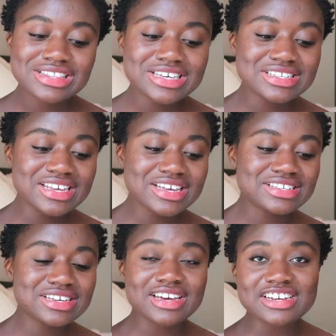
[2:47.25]
This
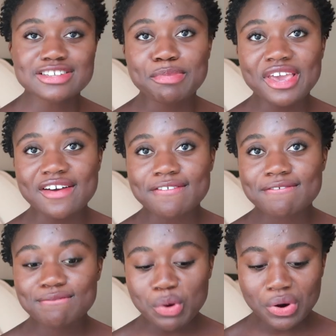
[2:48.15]
is an SPF
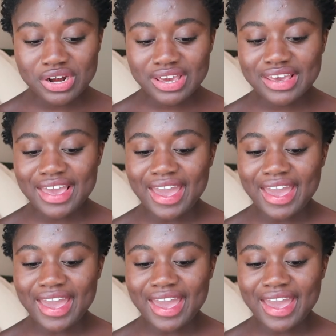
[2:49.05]
40,